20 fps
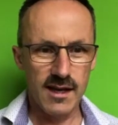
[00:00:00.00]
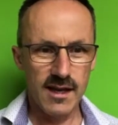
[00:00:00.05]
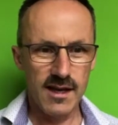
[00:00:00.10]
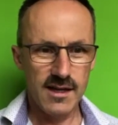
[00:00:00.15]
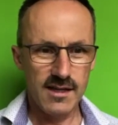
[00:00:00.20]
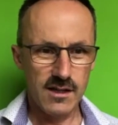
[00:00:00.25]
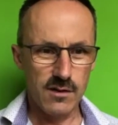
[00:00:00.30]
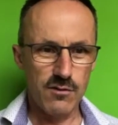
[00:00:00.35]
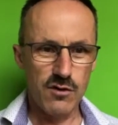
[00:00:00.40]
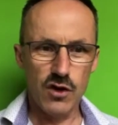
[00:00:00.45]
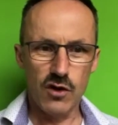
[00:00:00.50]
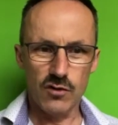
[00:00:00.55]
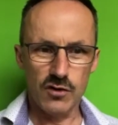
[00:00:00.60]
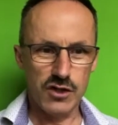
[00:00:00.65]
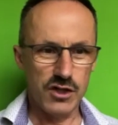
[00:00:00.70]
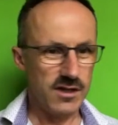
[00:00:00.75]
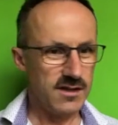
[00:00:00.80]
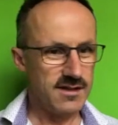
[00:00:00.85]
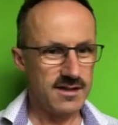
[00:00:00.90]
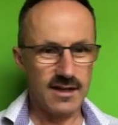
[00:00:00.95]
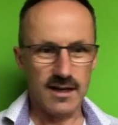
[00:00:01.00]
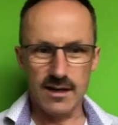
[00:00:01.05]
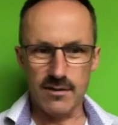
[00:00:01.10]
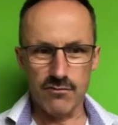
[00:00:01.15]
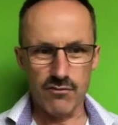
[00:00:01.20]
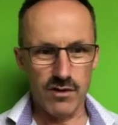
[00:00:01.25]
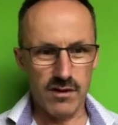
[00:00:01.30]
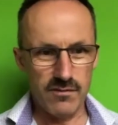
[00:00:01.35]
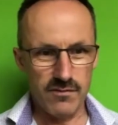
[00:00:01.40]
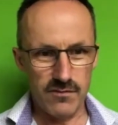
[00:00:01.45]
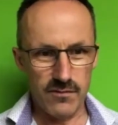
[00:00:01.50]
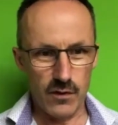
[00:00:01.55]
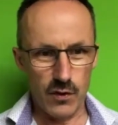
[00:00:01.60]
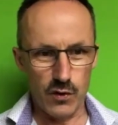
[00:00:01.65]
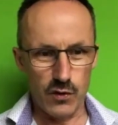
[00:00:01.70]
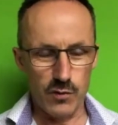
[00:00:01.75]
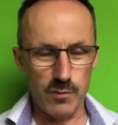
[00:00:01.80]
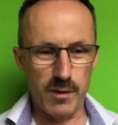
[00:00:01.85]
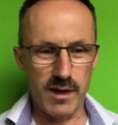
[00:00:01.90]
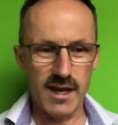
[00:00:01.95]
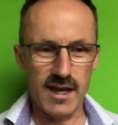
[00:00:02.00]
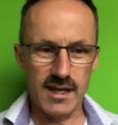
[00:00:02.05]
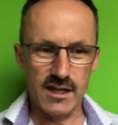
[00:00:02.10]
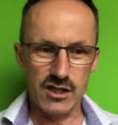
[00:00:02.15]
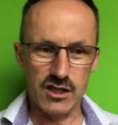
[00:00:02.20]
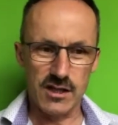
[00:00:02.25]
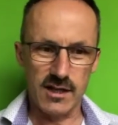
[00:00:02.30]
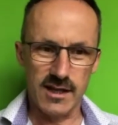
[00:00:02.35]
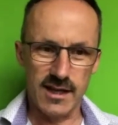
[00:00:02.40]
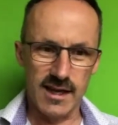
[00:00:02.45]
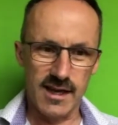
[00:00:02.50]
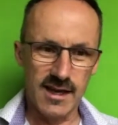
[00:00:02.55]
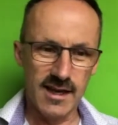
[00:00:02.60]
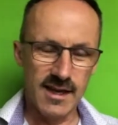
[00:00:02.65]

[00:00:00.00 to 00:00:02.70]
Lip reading: So not just delivery of food, but actually,